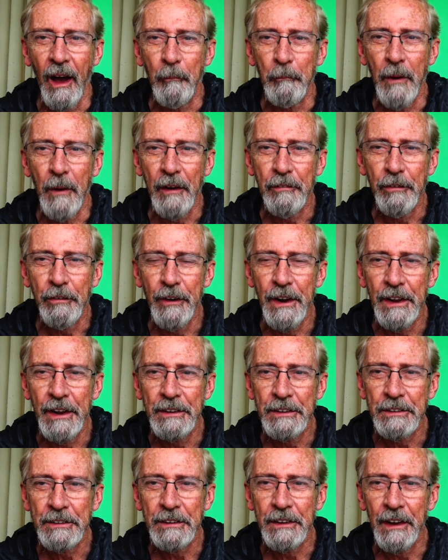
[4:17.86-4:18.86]
my
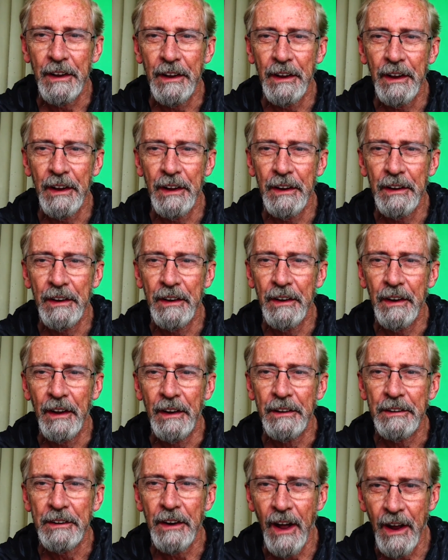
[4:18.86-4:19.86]
friends in
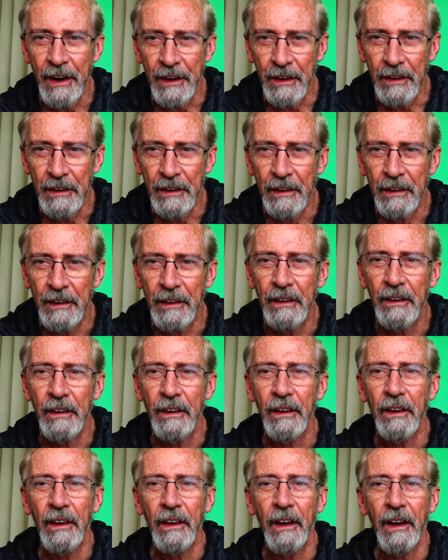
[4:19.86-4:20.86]
China,
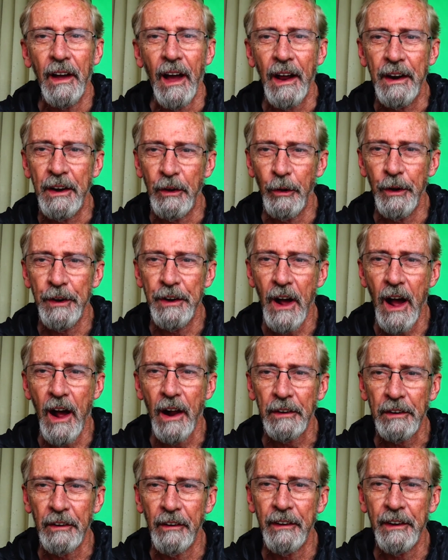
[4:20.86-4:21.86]
I know a
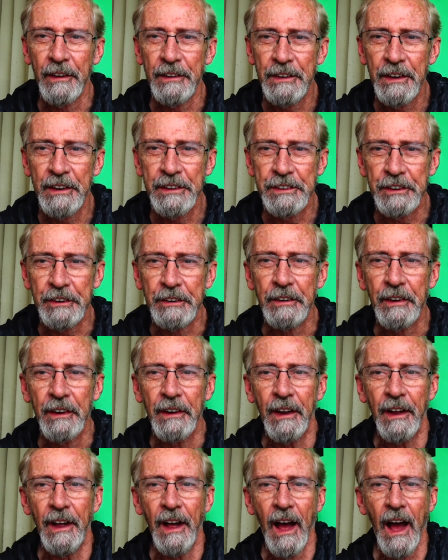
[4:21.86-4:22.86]
doctor and a teacher,
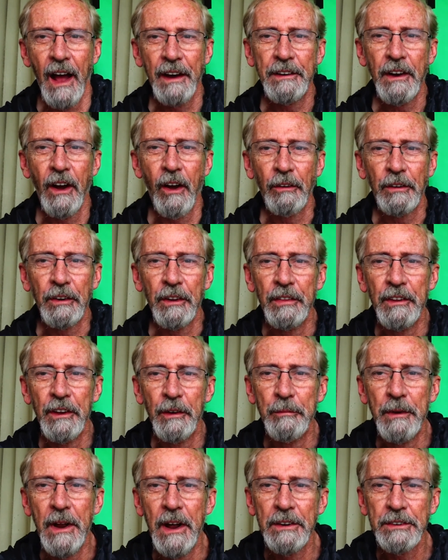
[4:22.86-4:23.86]
I talked to
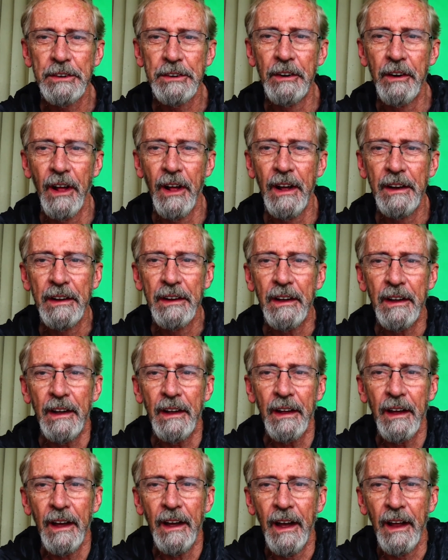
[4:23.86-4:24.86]
them yesterday,
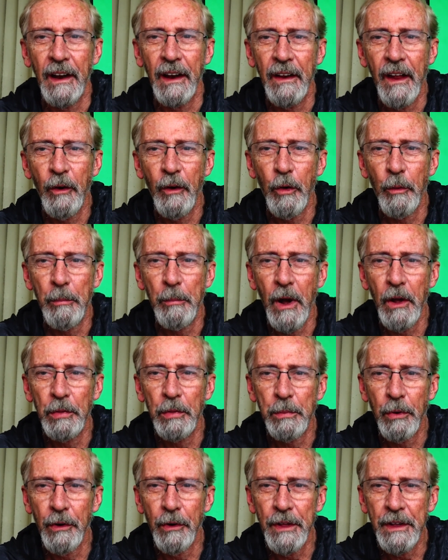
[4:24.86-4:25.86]
and they were
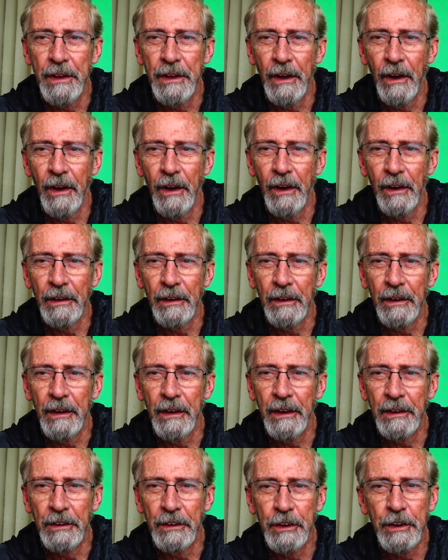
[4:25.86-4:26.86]
both pretty
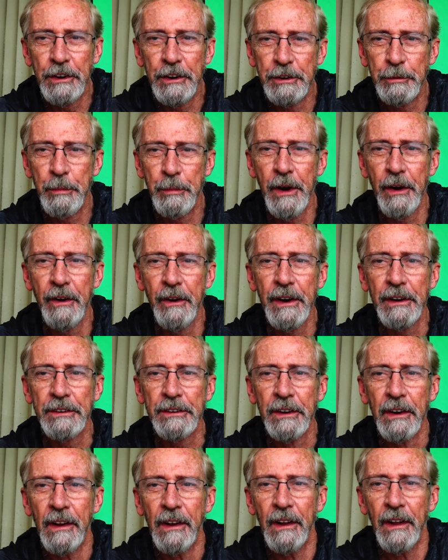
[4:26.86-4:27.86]
in good spirits.
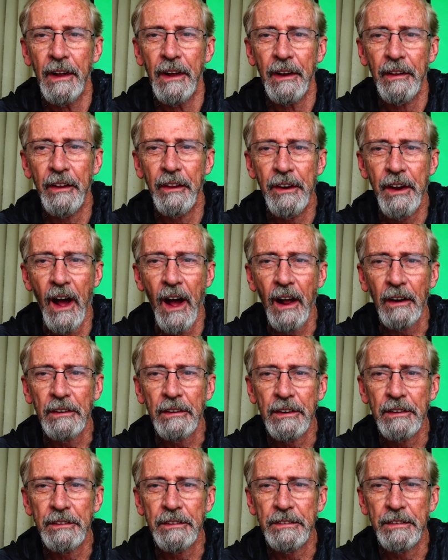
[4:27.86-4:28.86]
The
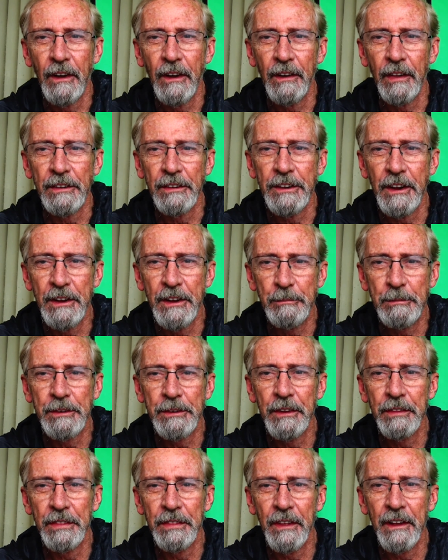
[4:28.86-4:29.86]
doctor seems
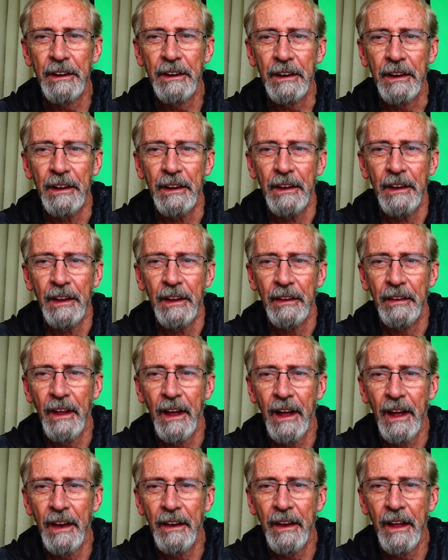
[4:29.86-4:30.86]
to think
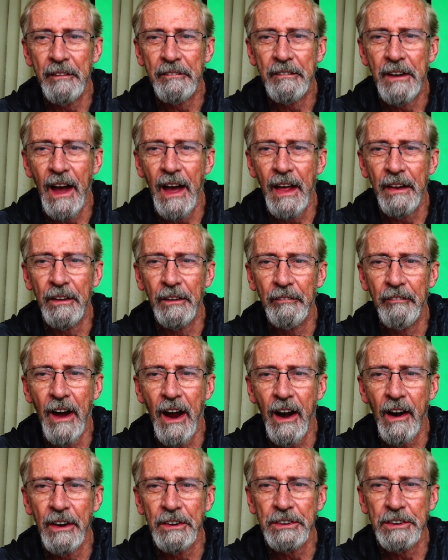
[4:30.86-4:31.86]
that they've got the
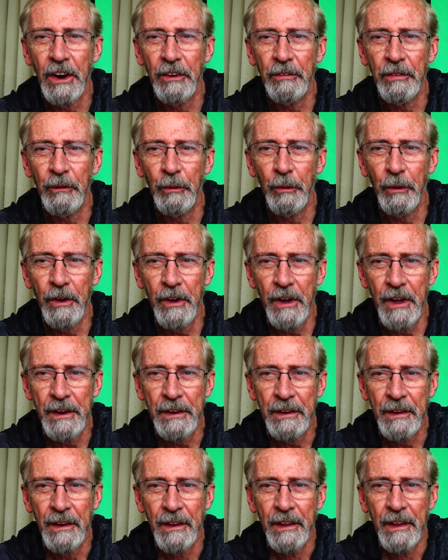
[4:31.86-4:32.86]
virus on the run.